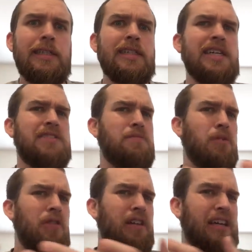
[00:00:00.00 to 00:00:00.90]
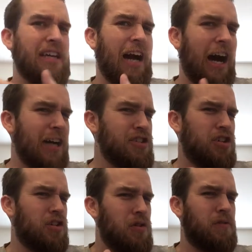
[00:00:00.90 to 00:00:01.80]
into more of an
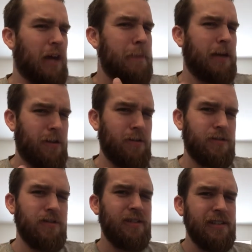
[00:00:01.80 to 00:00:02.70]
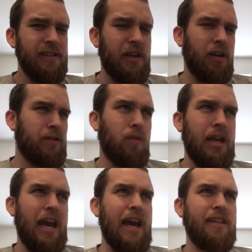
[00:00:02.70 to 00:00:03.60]
ingenue type character, like the one
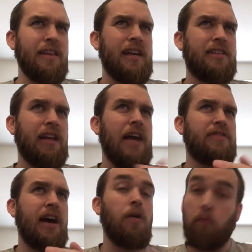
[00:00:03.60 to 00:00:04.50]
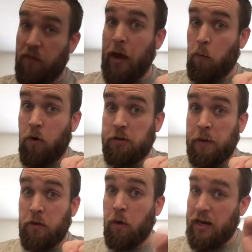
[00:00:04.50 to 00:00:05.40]
he had in Knives Out, where that worked,
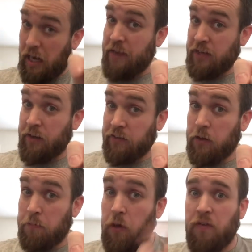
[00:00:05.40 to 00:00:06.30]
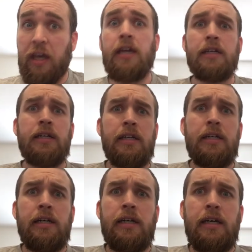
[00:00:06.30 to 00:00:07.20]
by the way. Knives Out is a good movie.
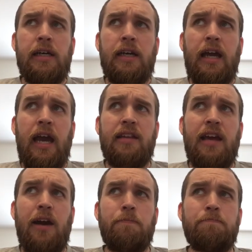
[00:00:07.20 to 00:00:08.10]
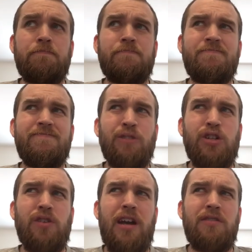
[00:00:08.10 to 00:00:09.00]
And now we're
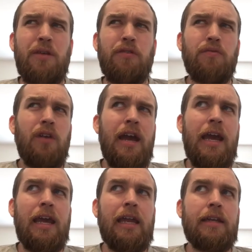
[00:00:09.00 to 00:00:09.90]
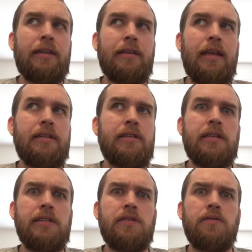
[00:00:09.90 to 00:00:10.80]
trying to do that with Rey, and that
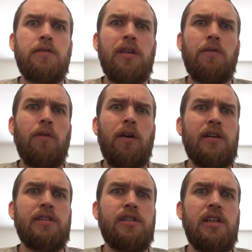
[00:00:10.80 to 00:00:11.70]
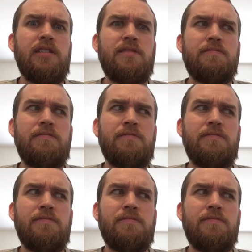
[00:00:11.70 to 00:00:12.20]
doesn't really work. She's